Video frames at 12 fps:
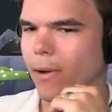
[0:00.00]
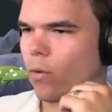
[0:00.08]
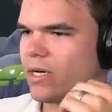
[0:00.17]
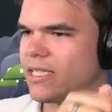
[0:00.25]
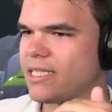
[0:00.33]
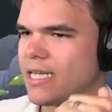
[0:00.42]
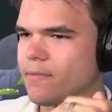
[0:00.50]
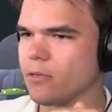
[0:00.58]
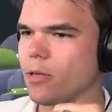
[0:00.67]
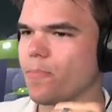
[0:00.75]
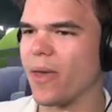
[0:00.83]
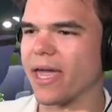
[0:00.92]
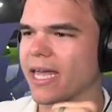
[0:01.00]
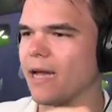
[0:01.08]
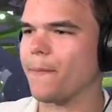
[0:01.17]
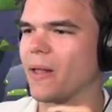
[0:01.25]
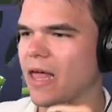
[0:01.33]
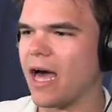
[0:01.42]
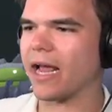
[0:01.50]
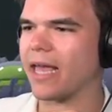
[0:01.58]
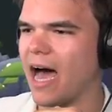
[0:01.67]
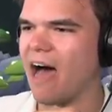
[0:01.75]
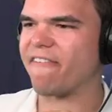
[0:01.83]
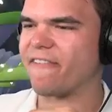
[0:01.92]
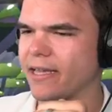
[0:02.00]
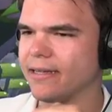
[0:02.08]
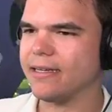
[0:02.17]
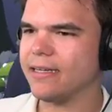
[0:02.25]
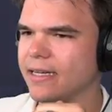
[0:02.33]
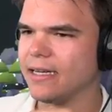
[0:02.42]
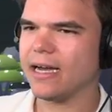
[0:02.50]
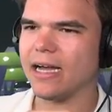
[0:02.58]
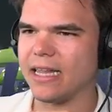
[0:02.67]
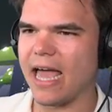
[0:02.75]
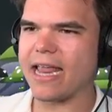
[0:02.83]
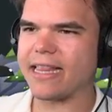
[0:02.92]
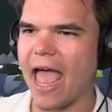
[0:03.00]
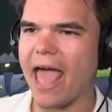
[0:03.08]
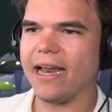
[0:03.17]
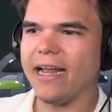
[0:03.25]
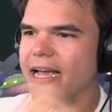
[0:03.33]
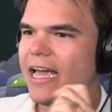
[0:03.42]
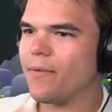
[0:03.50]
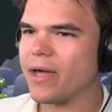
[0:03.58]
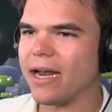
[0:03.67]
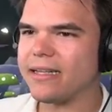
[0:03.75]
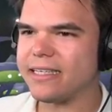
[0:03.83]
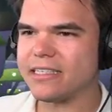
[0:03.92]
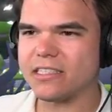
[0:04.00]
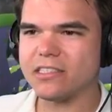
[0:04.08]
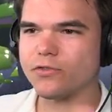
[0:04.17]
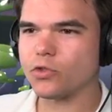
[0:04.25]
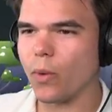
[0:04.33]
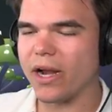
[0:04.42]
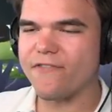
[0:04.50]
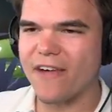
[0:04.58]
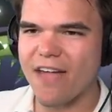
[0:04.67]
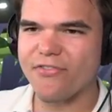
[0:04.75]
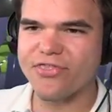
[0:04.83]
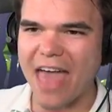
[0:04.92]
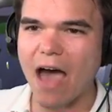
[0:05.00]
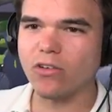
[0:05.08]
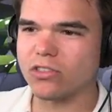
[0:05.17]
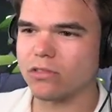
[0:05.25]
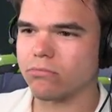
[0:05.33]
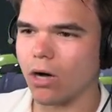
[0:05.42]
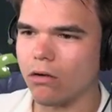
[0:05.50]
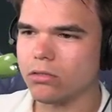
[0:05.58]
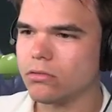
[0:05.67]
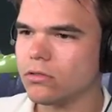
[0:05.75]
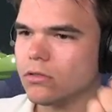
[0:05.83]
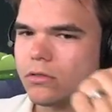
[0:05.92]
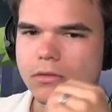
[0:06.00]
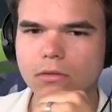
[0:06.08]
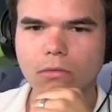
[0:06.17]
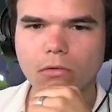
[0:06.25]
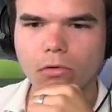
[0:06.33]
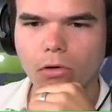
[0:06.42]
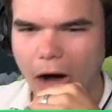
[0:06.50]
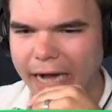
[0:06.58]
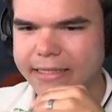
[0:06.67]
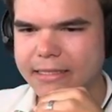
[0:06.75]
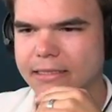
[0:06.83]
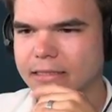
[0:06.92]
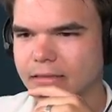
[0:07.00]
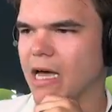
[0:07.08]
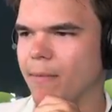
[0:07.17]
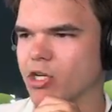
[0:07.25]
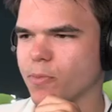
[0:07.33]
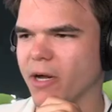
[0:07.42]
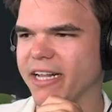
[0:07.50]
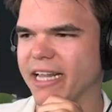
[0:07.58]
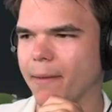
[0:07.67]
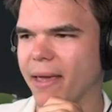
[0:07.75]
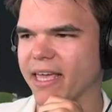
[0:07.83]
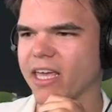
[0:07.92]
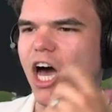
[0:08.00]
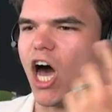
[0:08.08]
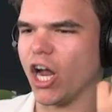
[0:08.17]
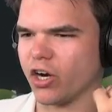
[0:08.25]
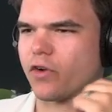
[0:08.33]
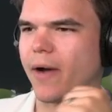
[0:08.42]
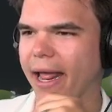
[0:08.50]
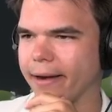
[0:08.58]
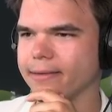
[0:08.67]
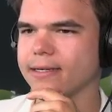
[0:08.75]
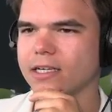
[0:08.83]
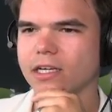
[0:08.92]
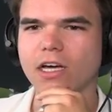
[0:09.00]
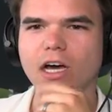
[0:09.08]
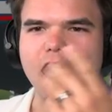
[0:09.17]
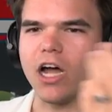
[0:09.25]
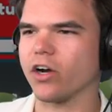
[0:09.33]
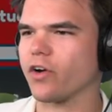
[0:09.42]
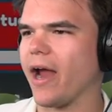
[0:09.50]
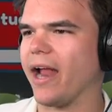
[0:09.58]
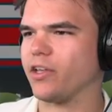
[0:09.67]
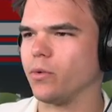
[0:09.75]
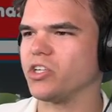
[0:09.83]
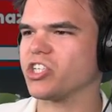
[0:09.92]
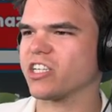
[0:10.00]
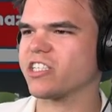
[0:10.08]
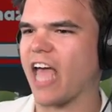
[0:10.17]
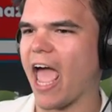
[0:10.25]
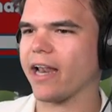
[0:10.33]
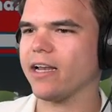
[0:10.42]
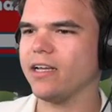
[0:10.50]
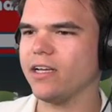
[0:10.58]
But we seem to be picking up a lot of coffee. I like that. And we got a distance of 25,000, bro. What? How much money did I make? 100 grand. 100 grand doing just that.